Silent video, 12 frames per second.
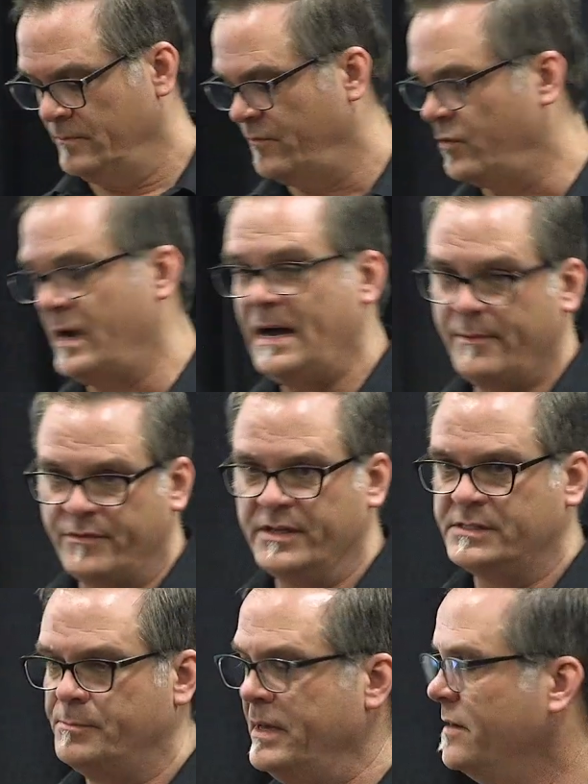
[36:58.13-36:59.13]
for
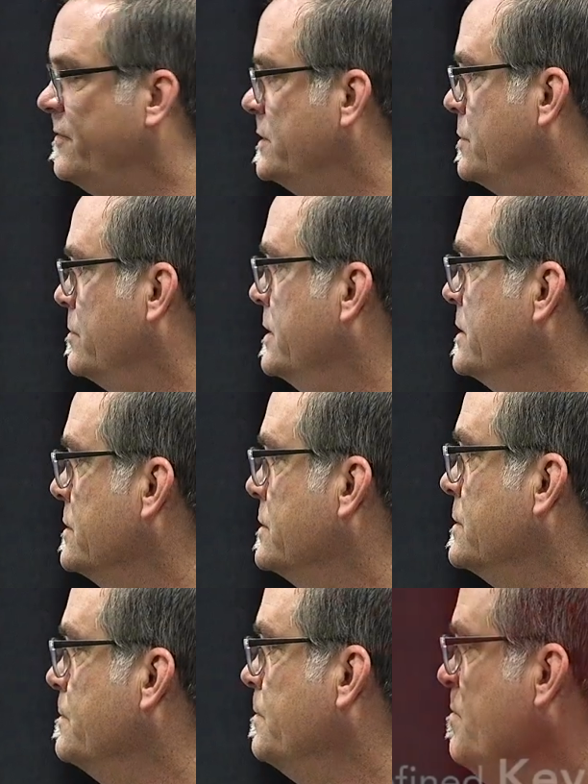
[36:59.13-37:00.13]
obvious beneficial
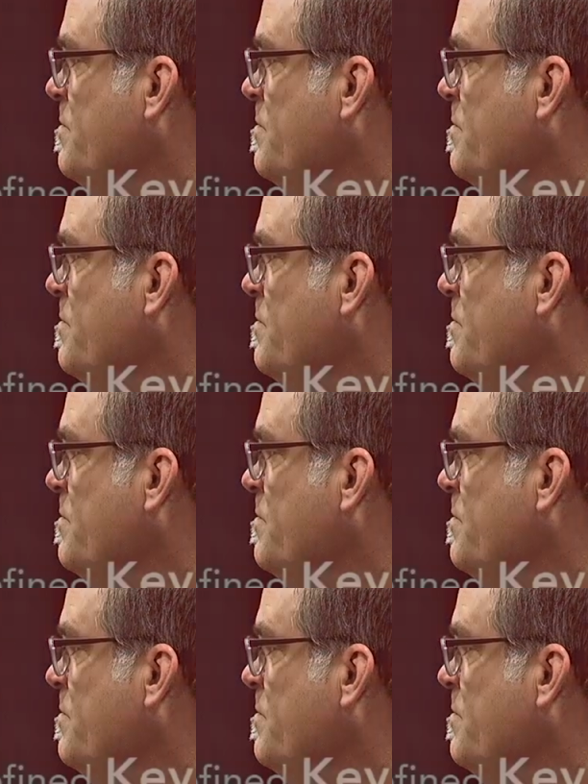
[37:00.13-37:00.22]
reasons.